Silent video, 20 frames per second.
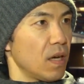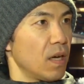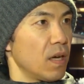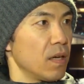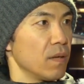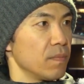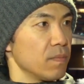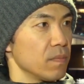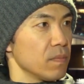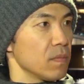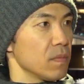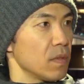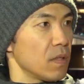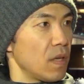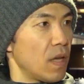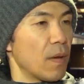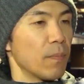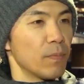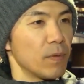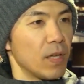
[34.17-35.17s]
um,
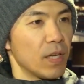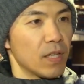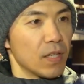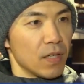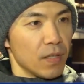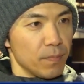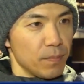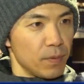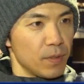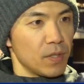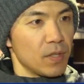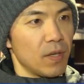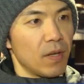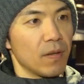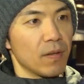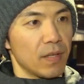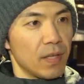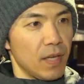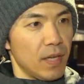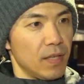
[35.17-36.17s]
empty cups,
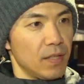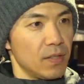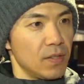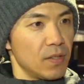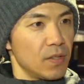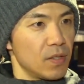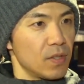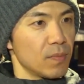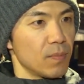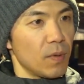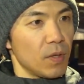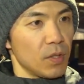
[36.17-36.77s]
cans,